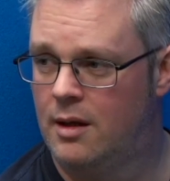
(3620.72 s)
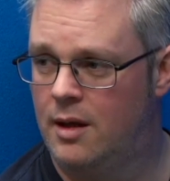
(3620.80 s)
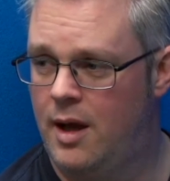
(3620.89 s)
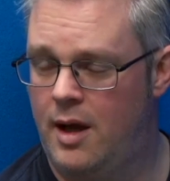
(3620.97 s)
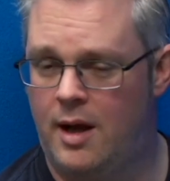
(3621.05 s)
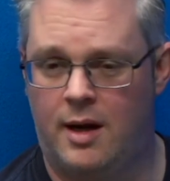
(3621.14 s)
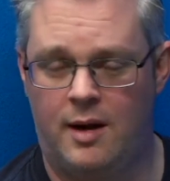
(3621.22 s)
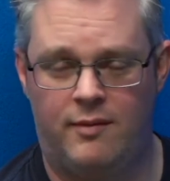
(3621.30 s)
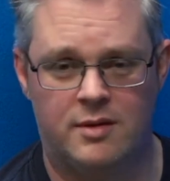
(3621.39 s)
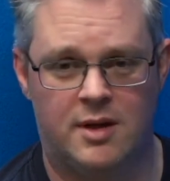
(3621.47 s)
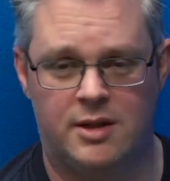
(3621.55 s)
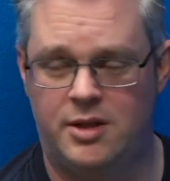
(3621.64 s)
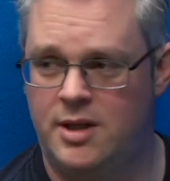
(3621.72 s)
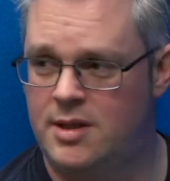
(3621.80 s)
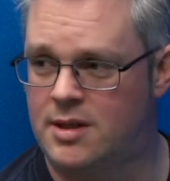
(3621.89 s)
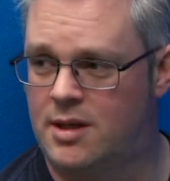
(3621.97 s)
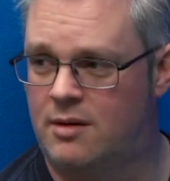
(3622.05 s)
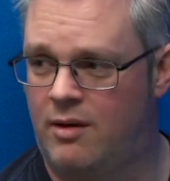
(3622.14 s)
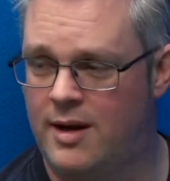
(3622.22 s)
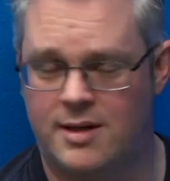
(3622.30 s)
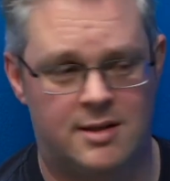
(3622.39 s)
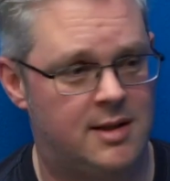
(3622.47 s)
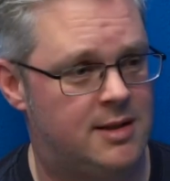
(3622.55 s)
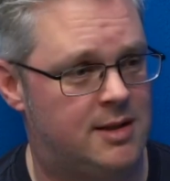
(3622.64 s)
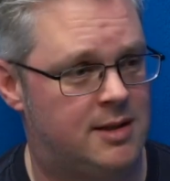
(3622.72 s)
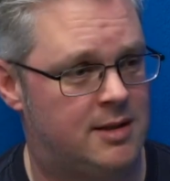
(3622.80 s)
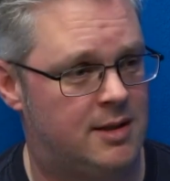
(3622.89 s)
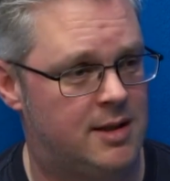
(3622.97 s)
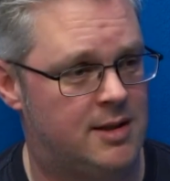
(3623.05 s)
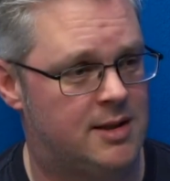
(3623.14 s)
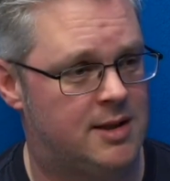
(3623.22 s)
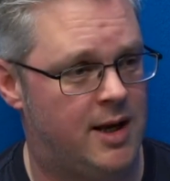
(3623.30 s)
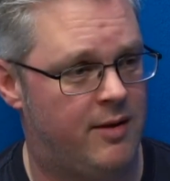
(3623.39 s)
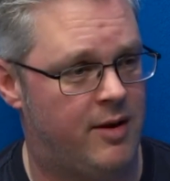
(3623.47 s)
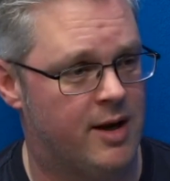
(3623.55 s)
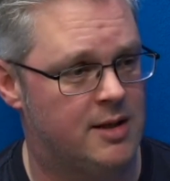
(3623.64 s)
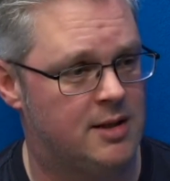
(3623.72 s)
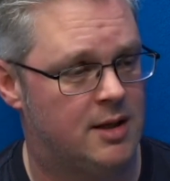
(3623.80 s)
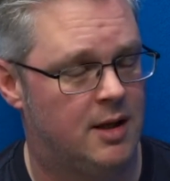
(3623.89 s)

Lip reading: Yeah, and everyone's like, Jesus Christ, this is serious.